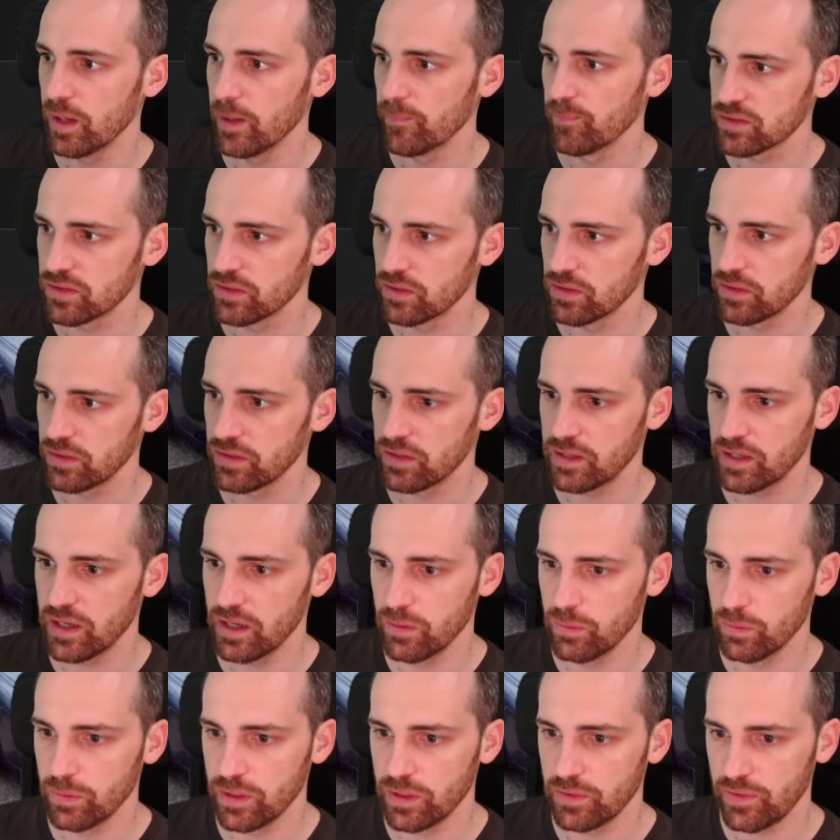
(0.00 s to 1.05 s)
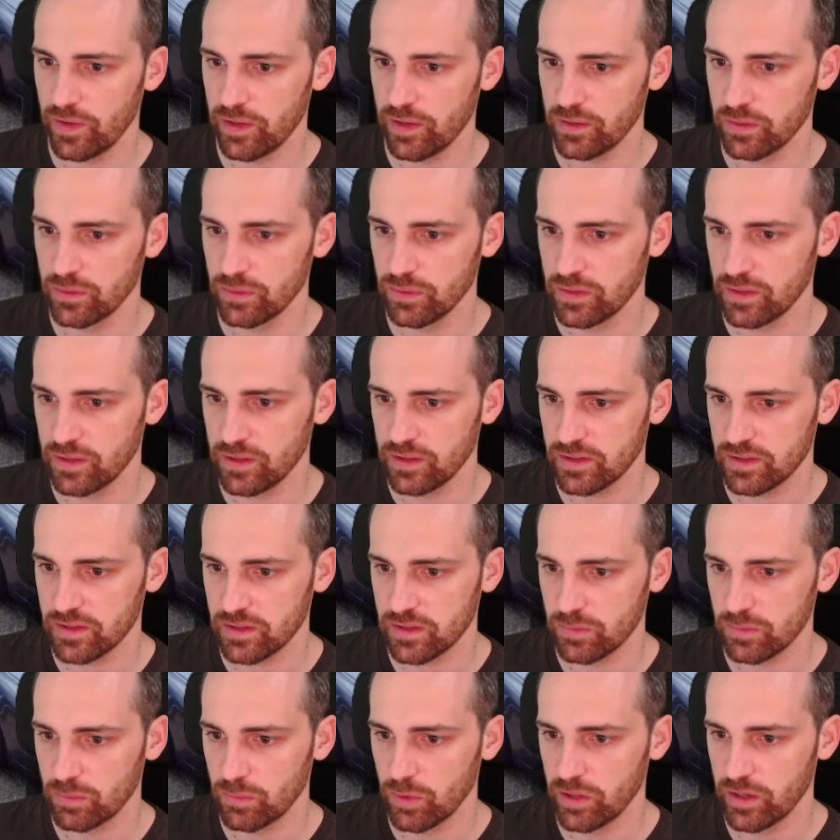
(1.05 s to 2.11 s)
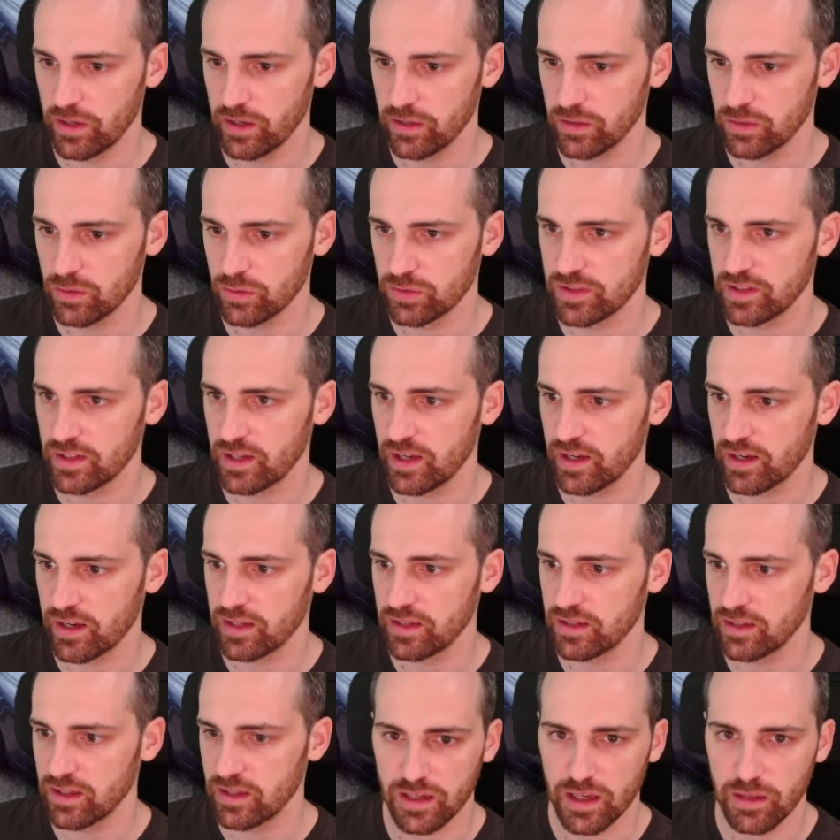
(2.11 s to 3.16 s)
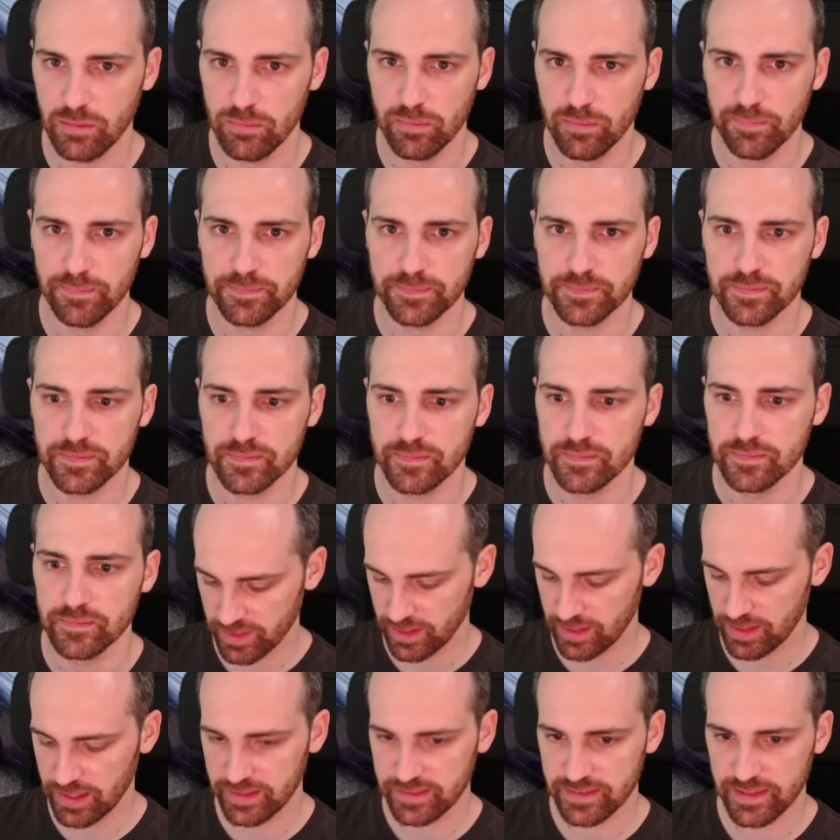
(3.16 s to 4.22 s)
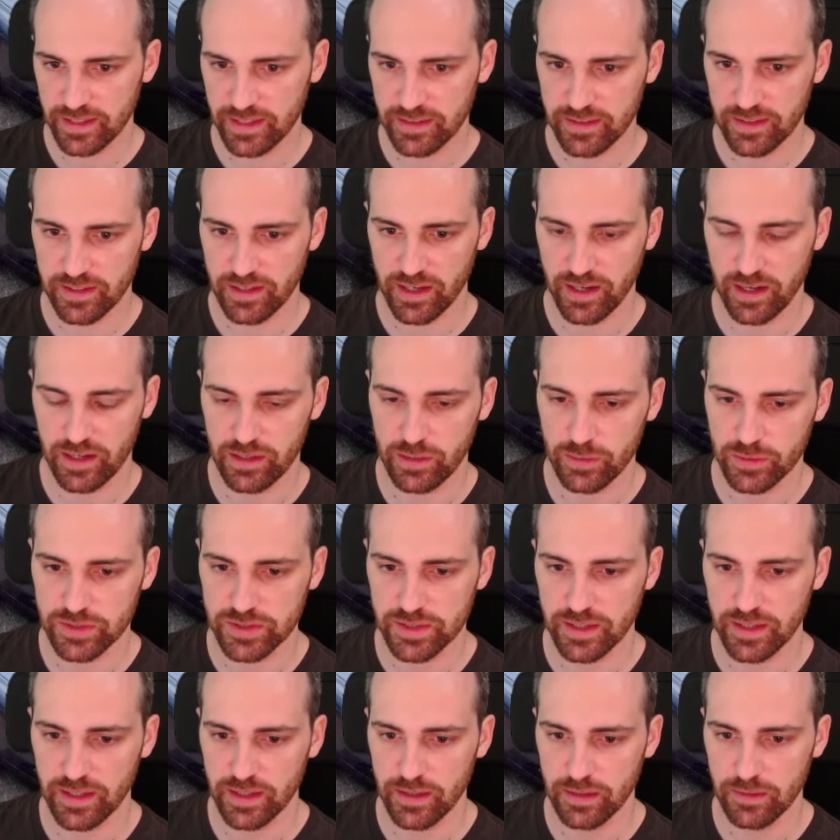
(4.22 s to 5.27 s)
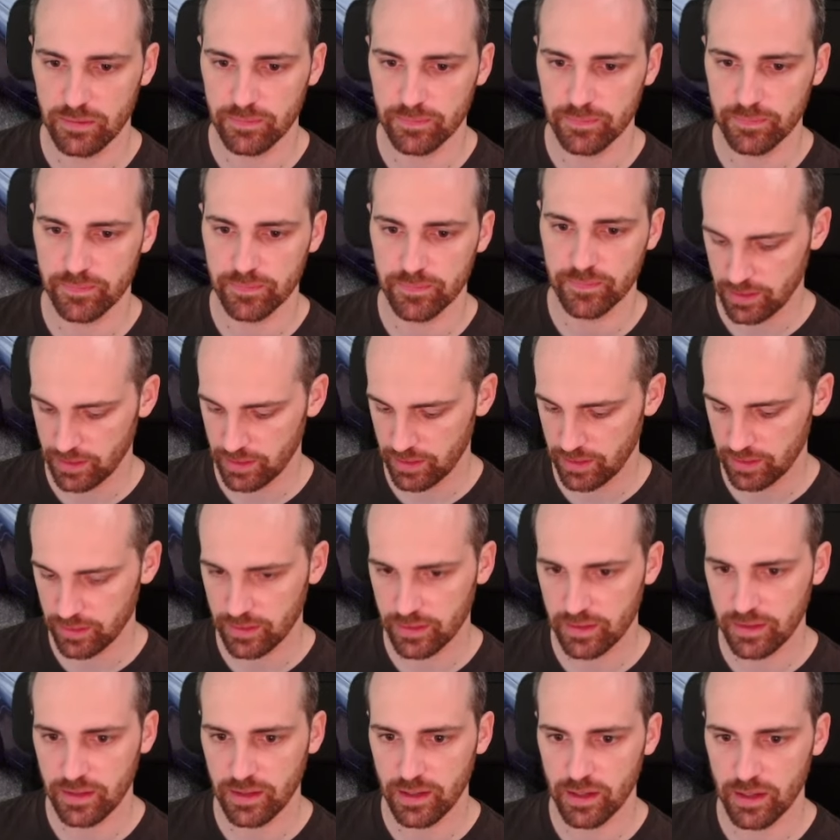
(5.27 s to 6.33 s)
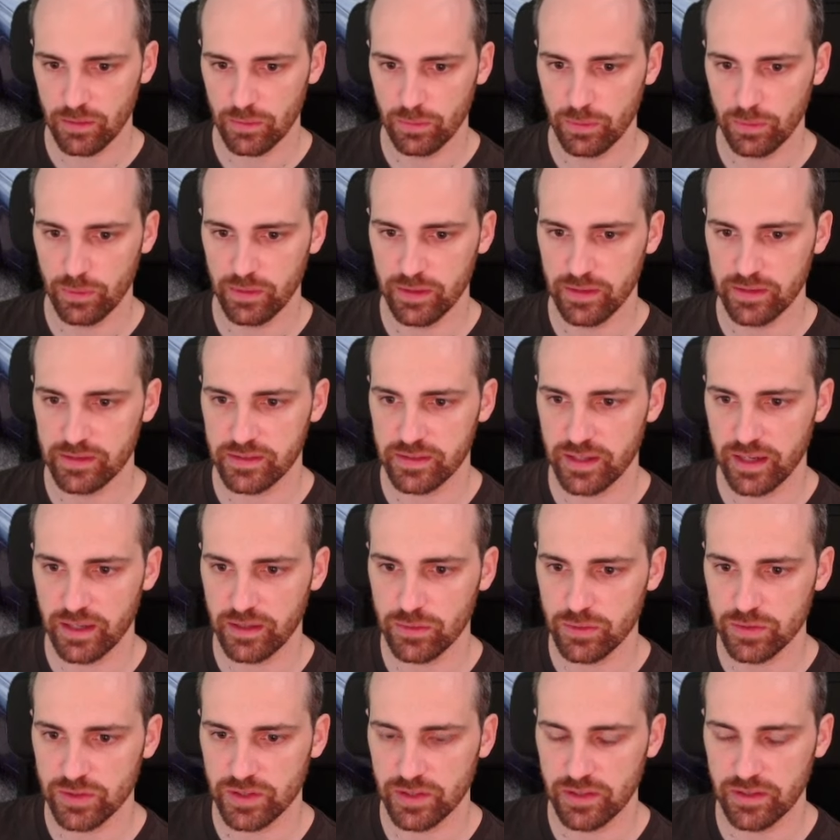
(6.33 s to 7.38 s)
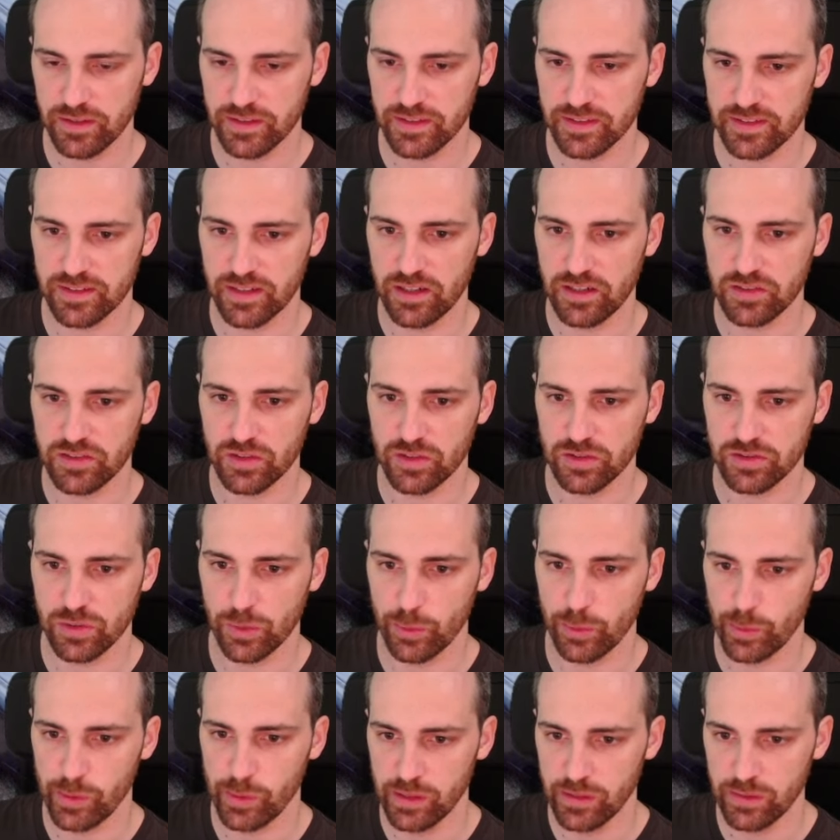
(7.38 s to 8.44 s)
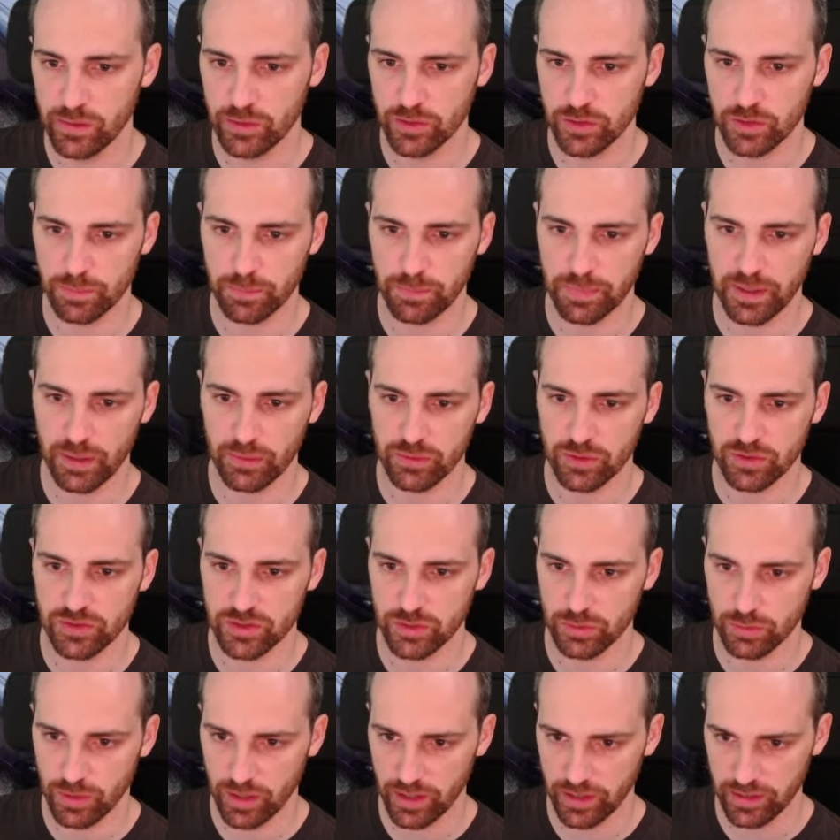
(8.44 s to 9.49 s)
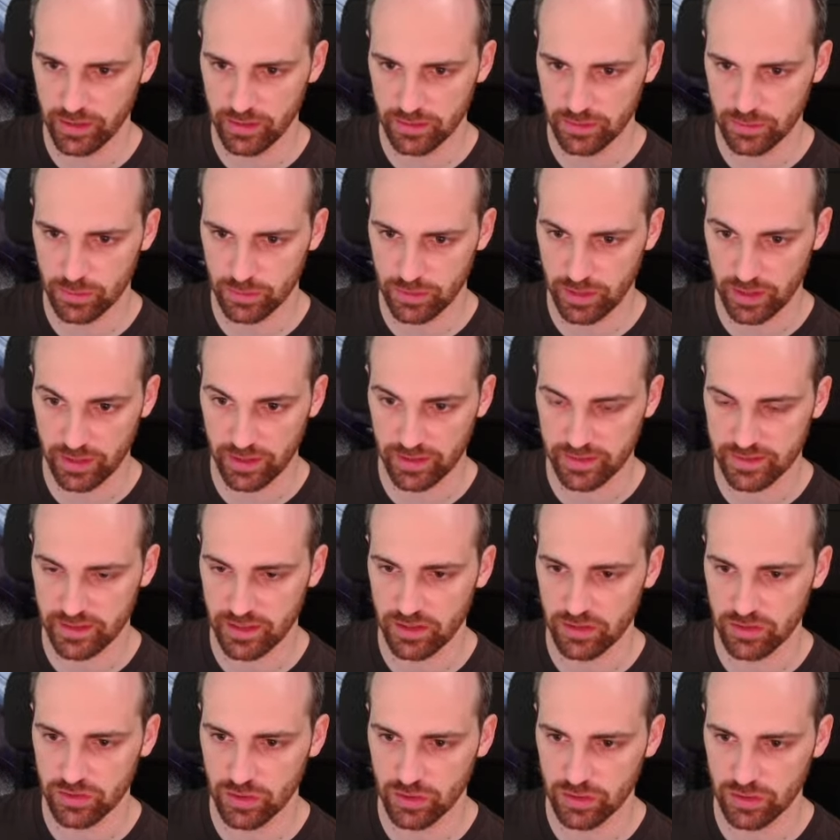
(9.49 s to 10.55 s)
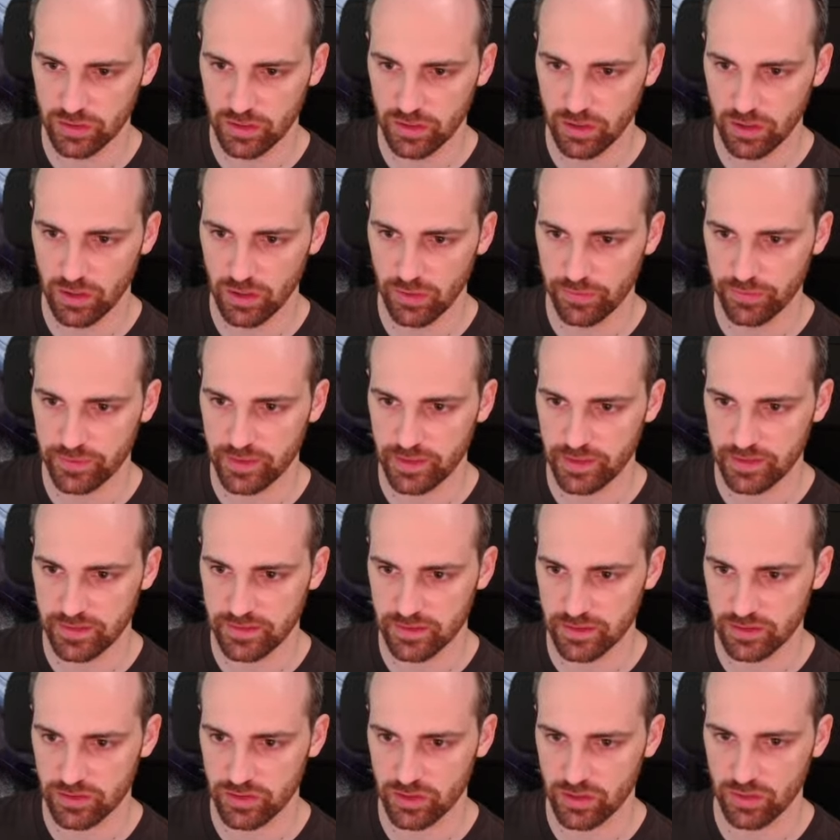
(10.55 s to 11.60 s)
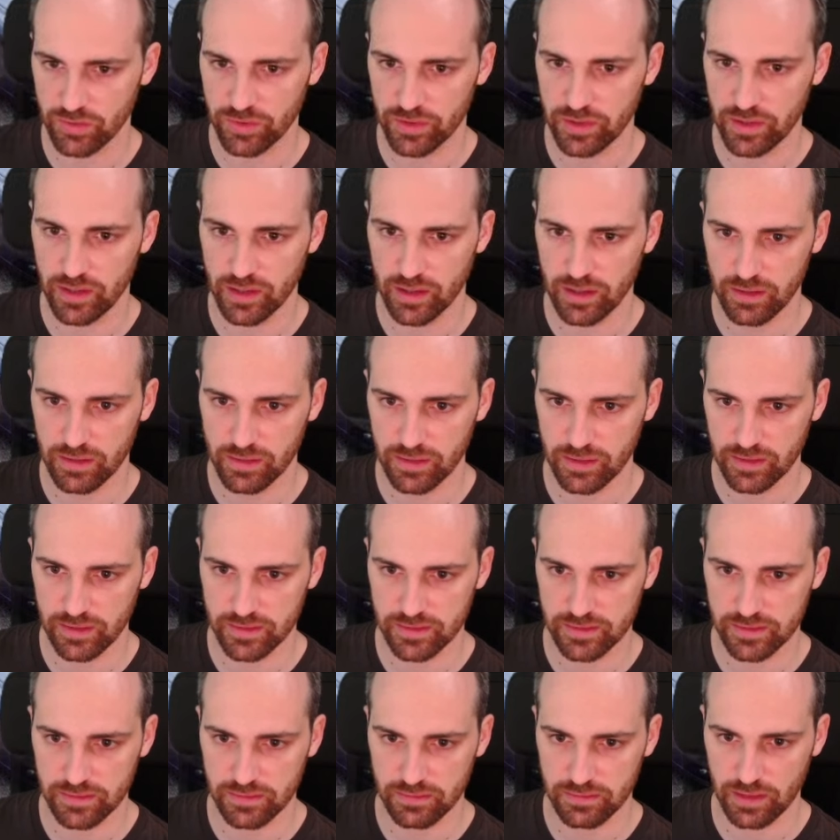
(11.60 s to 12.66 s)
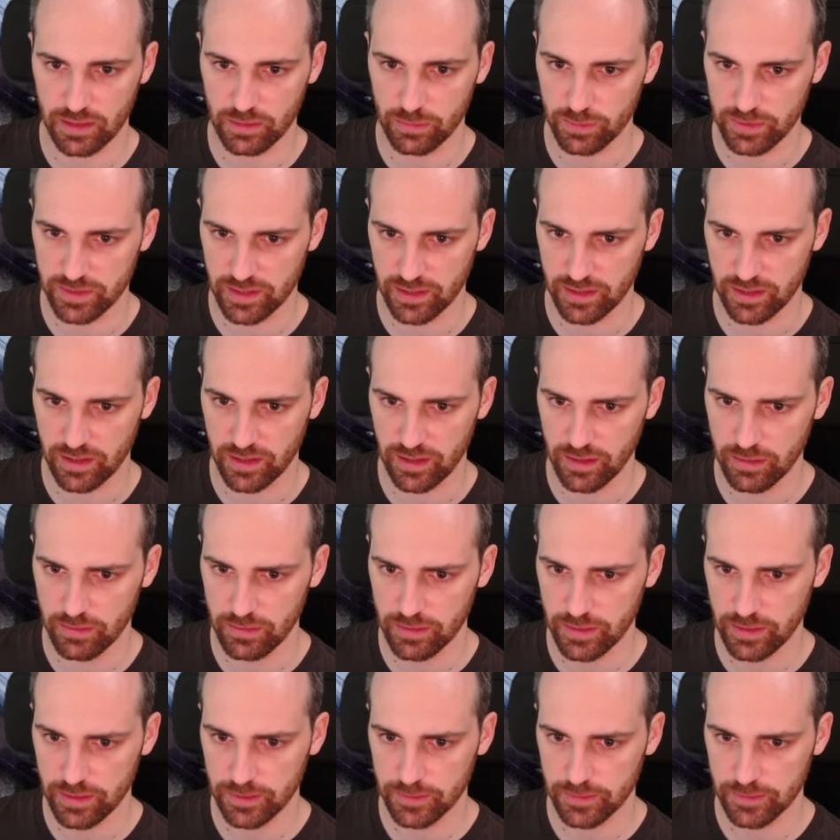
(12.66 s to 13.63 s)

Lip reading: So now if I do this smaller to see again the game, let's create here a new cell, and here we will try to see this screenshot. So we'll use pyautogui to take a screenshot of this region of here, this that we see here.